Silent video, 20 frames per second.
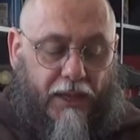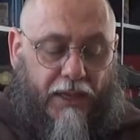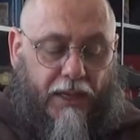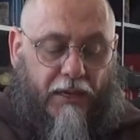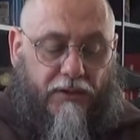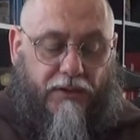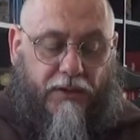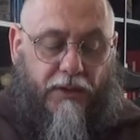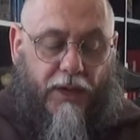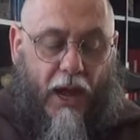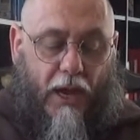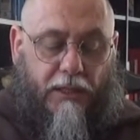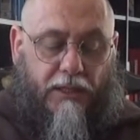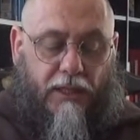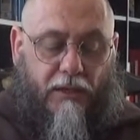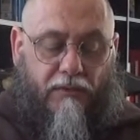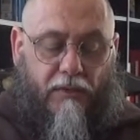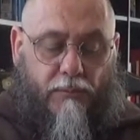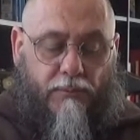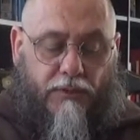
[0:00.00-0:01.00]
he did not
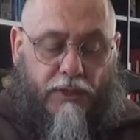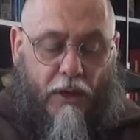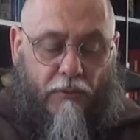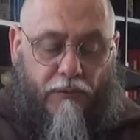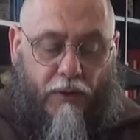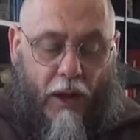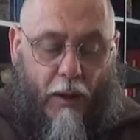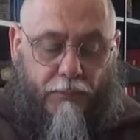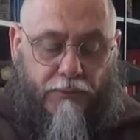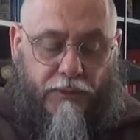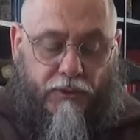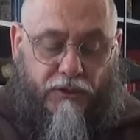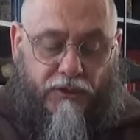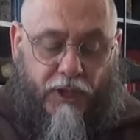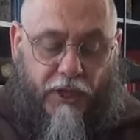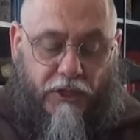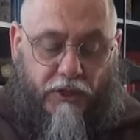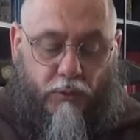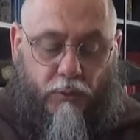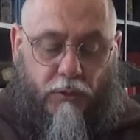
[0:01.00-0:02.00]
give himself up to
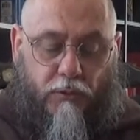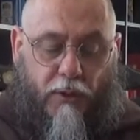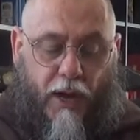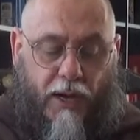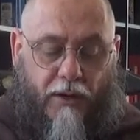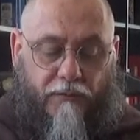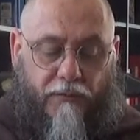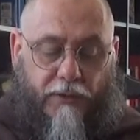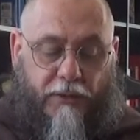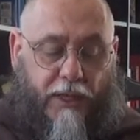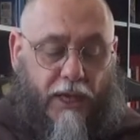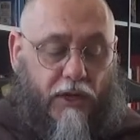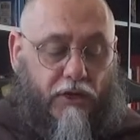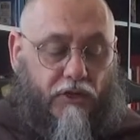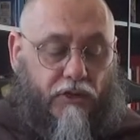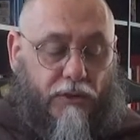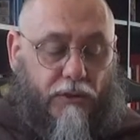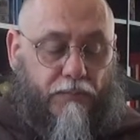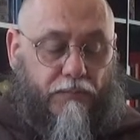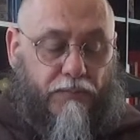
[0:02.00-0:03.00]
sensual
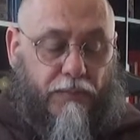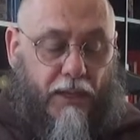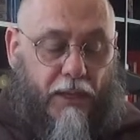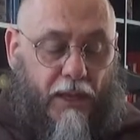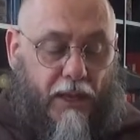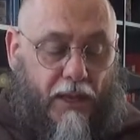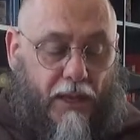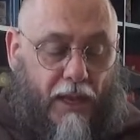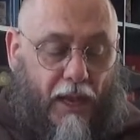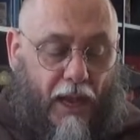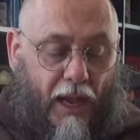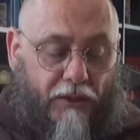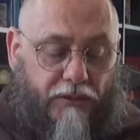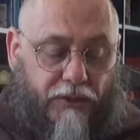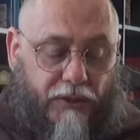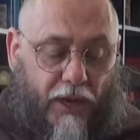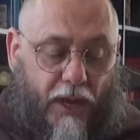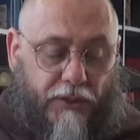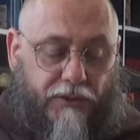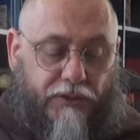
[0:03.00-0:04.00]
gratification and
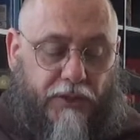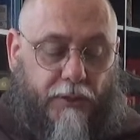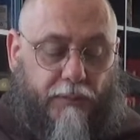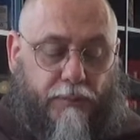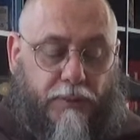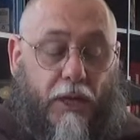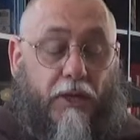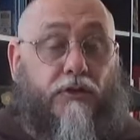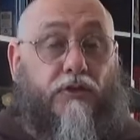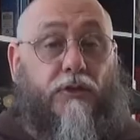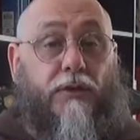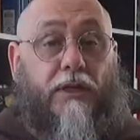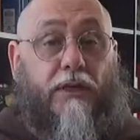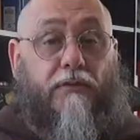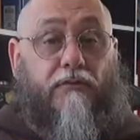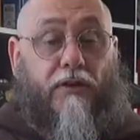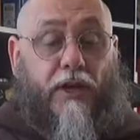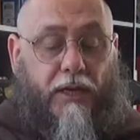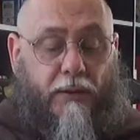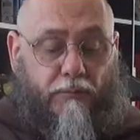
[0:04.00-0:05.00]
did not seek pleasure in
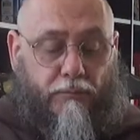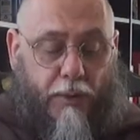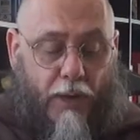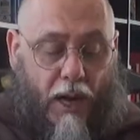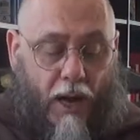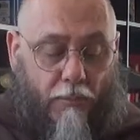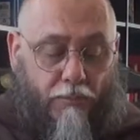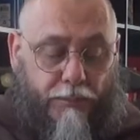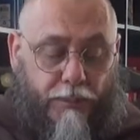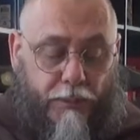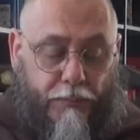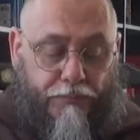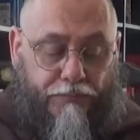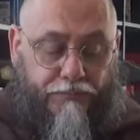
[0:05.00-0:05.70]
vain pomp.